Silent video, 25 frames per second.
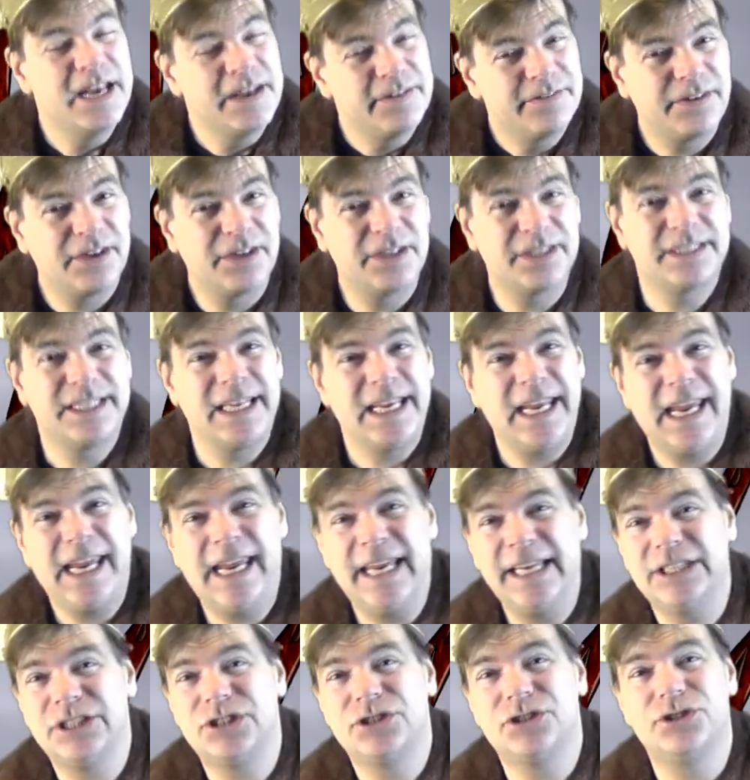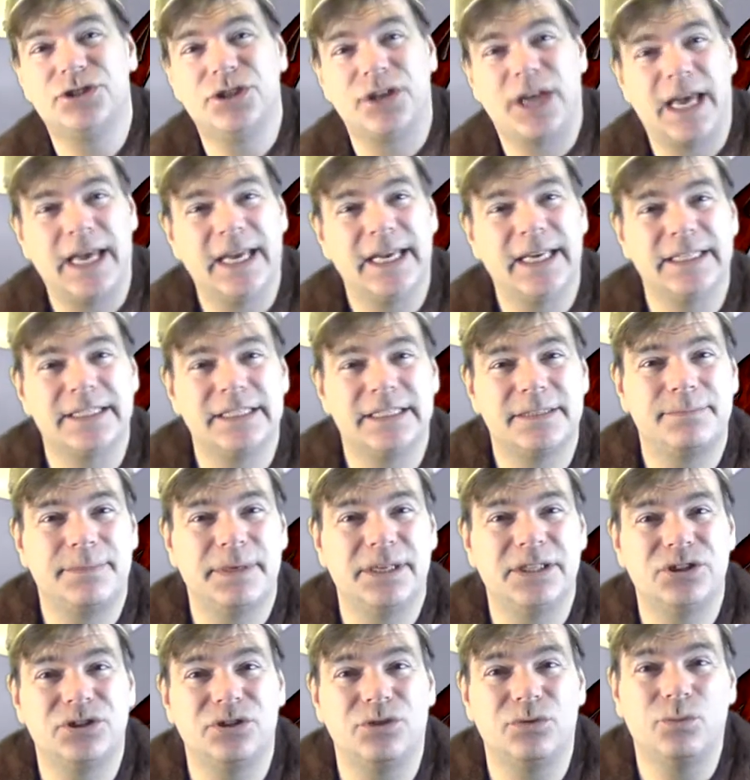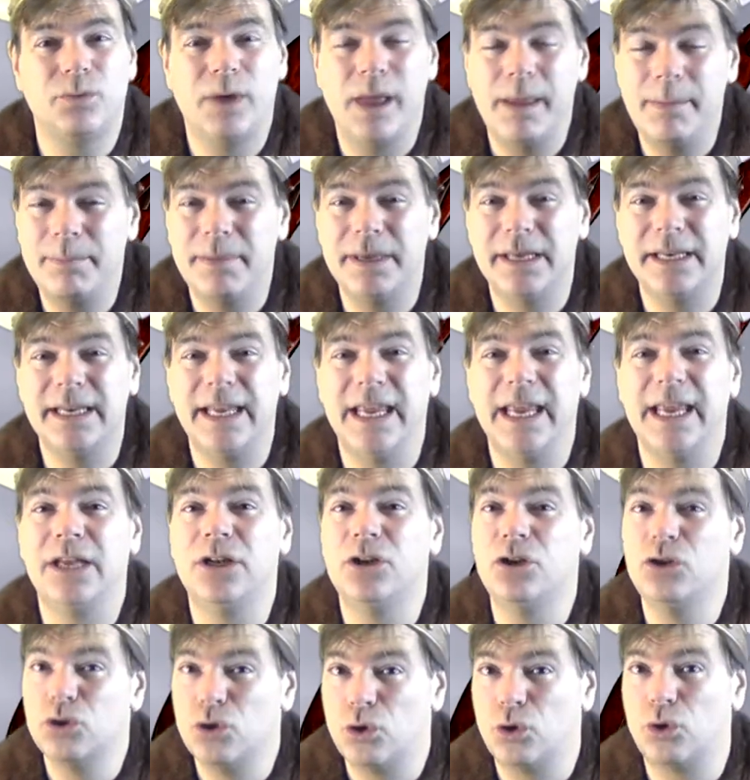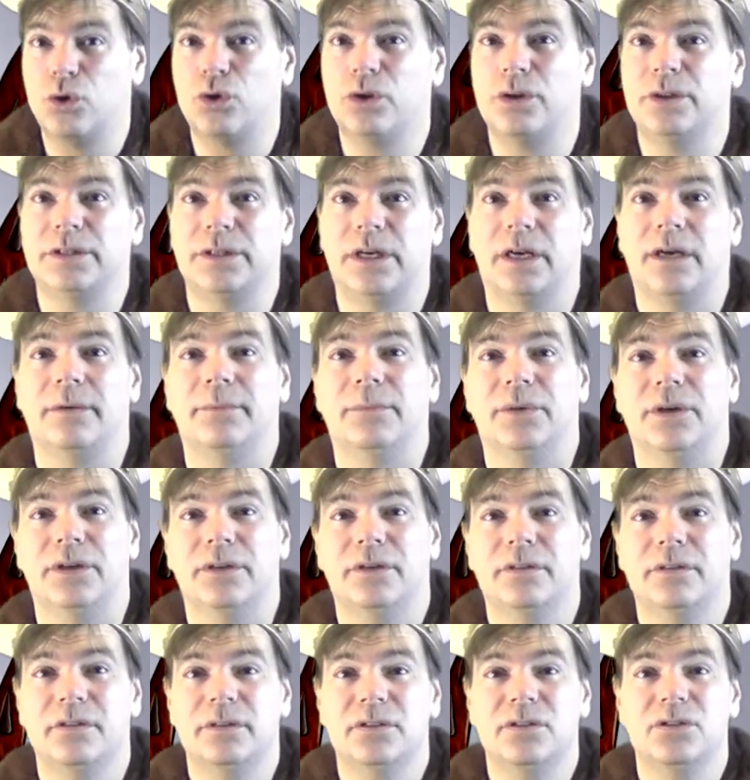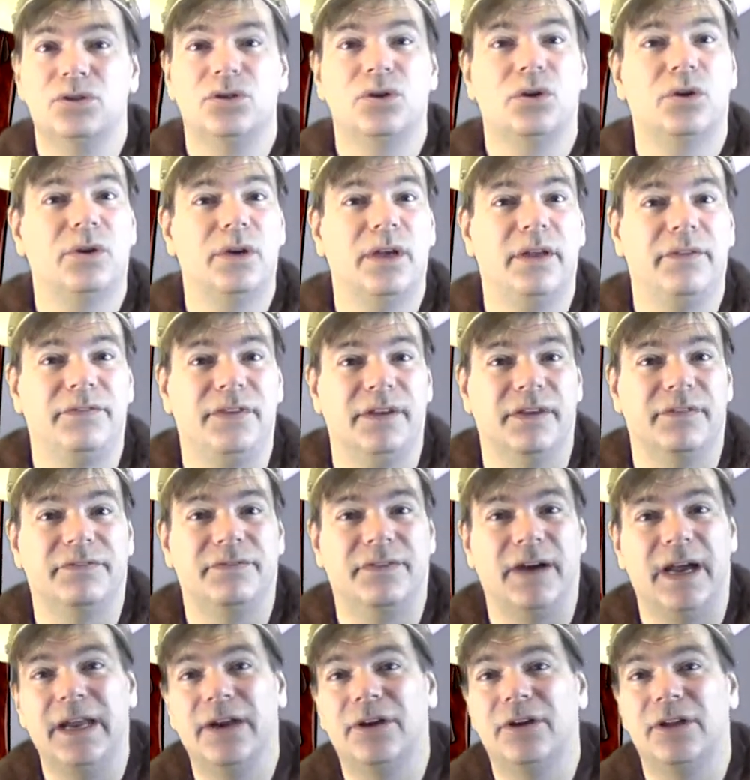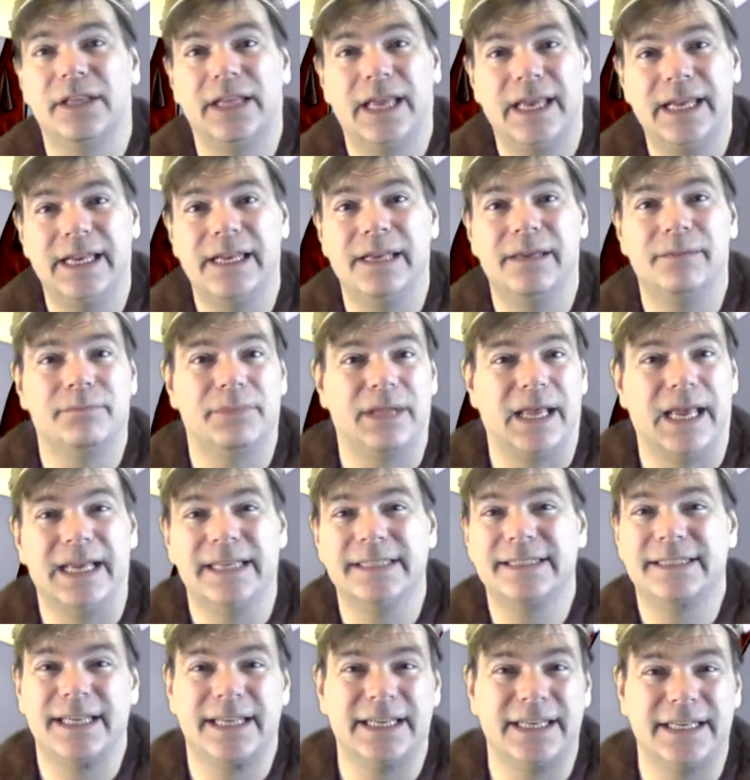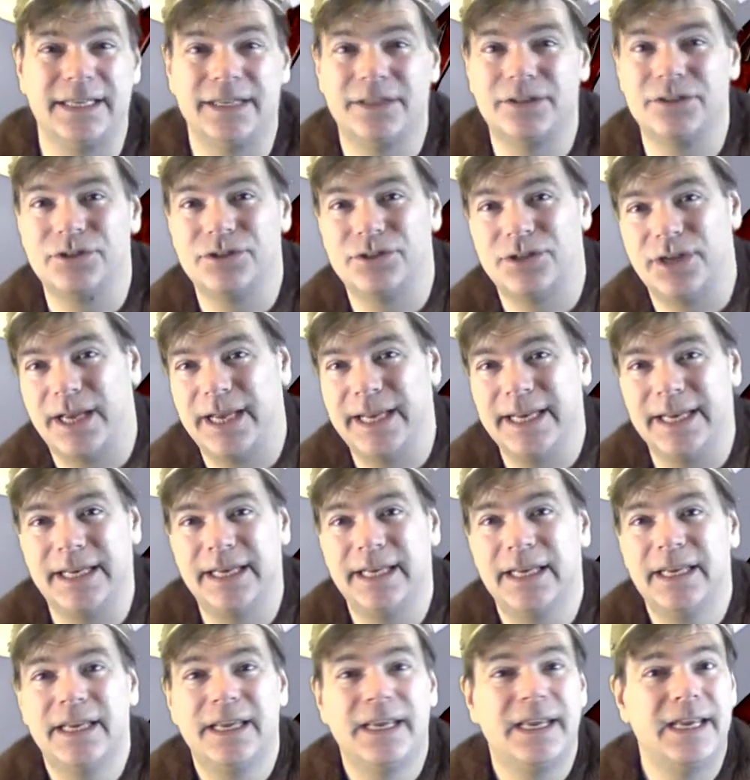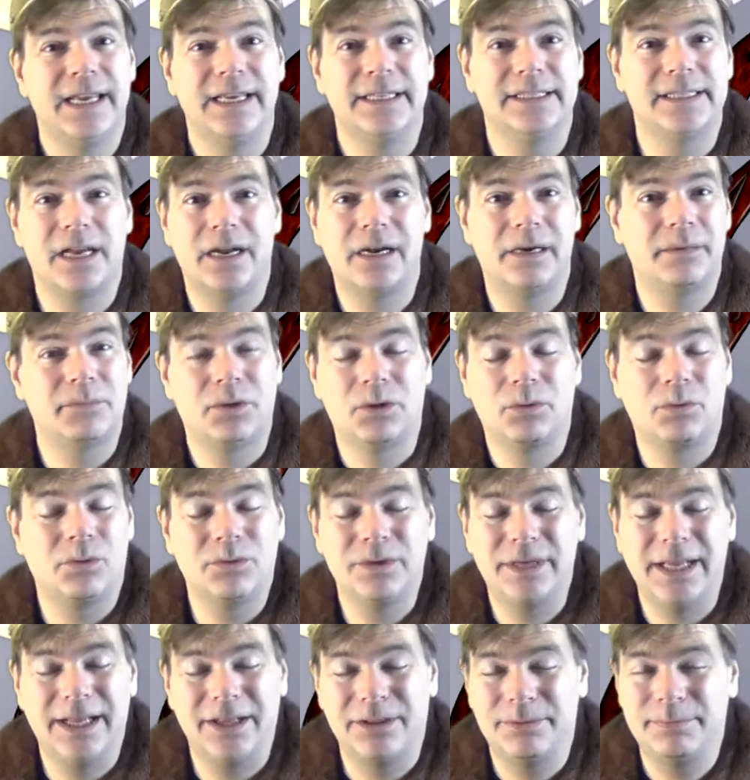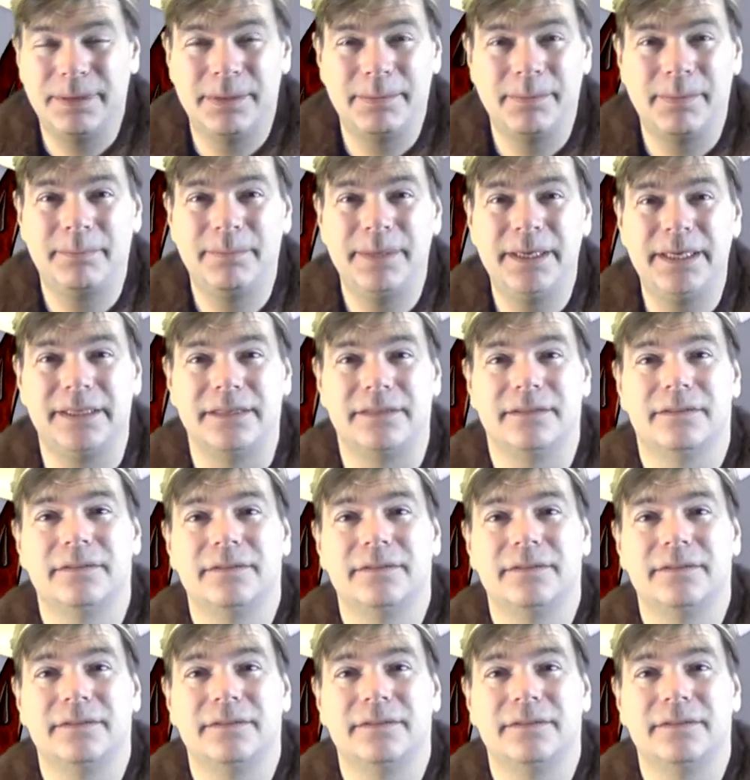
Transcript: First, each dragon's special weapon ignores armor. So if you fire a lightning blast at another dragon, his armor won't help him a bit.